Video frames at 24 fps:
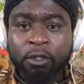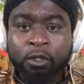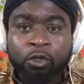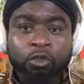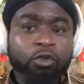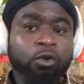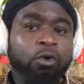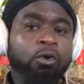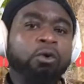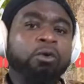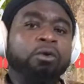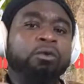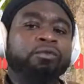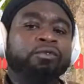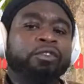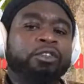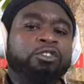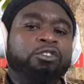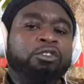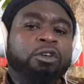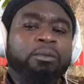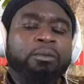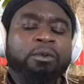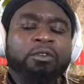So for
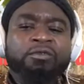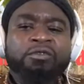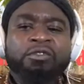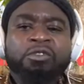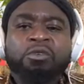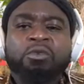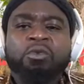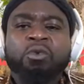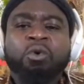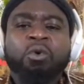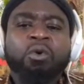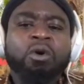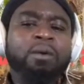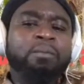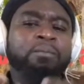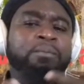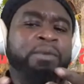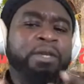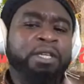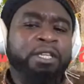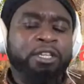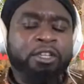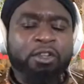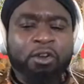some of you who are
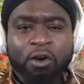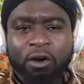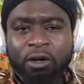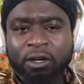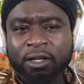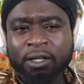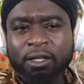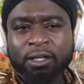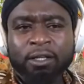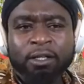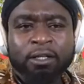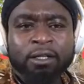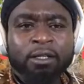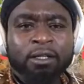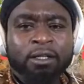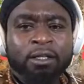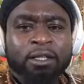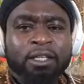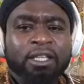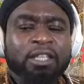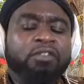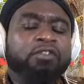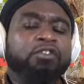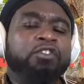mediocre,
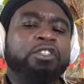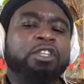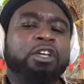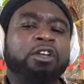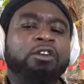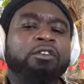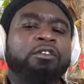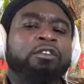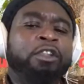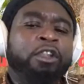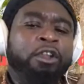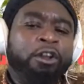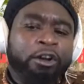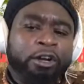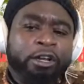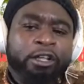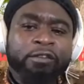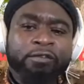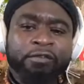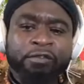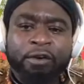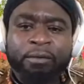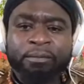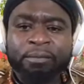instead of
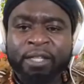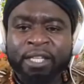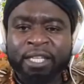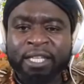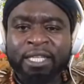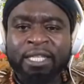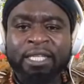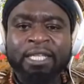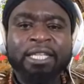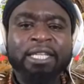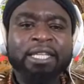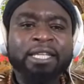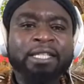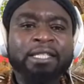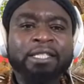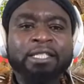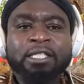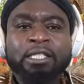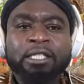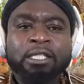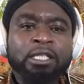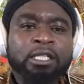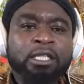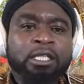learning from the
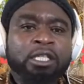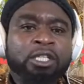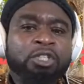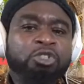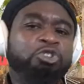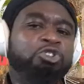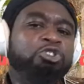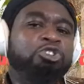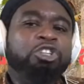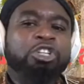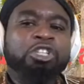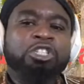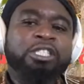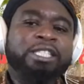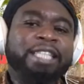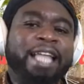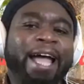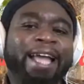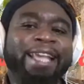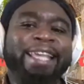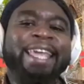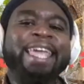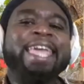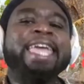Indians, you just
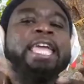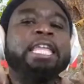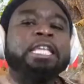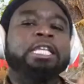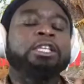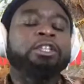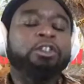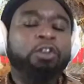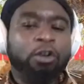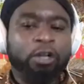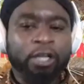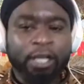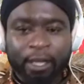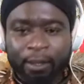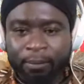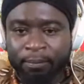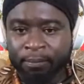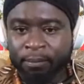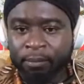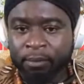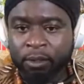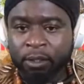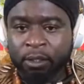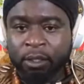start hating on them.
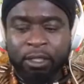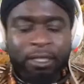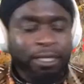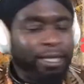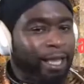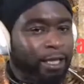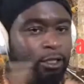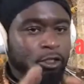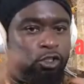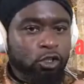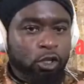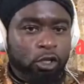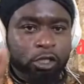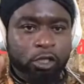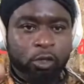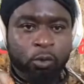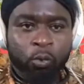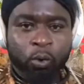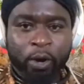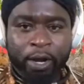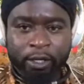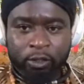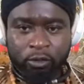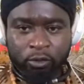That's not the
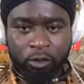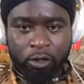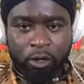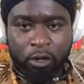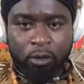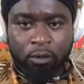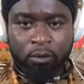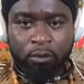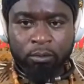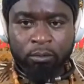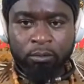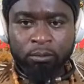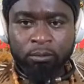way to go.